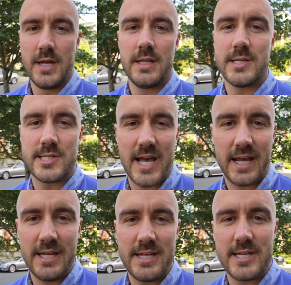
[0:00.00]
The
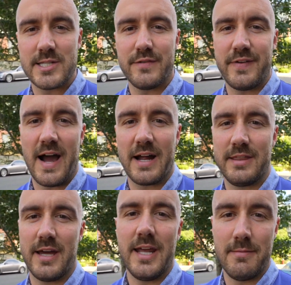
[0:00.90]
second is the fact
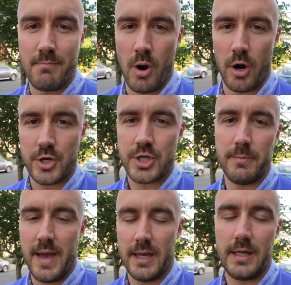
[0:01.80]
that in March, the
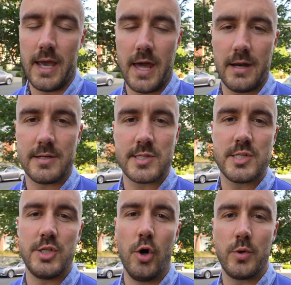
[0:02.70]
Bank of Canada
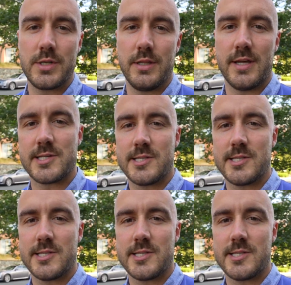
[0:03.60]
stoked this